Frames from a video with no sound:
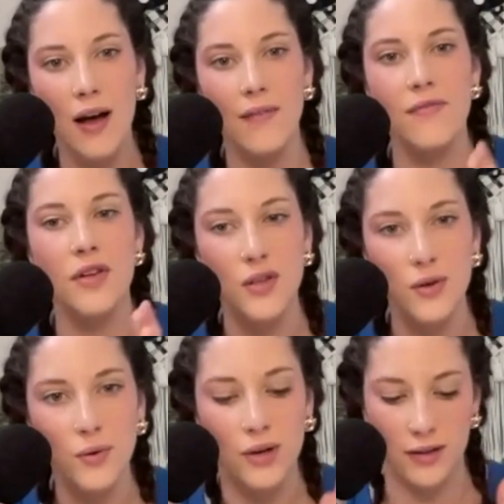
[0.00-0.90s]
of
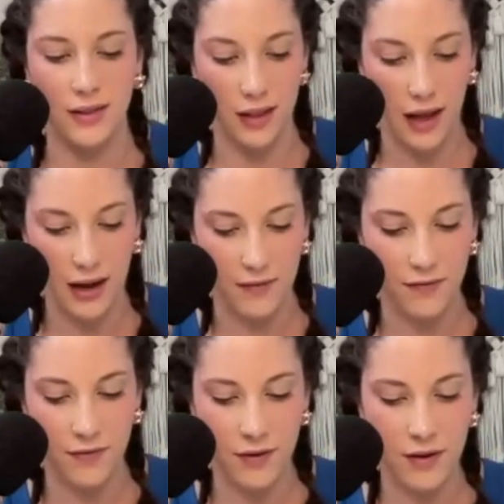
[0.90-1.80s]
your
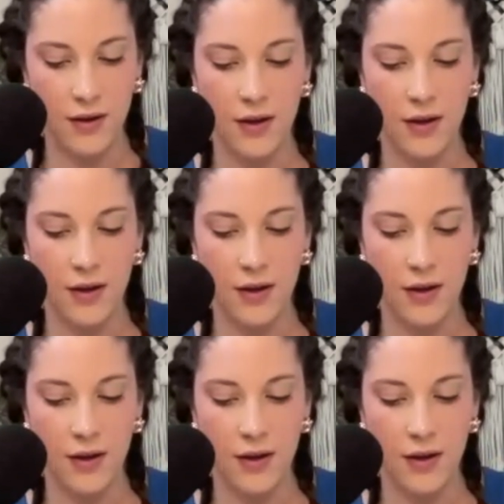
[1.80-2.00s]
life.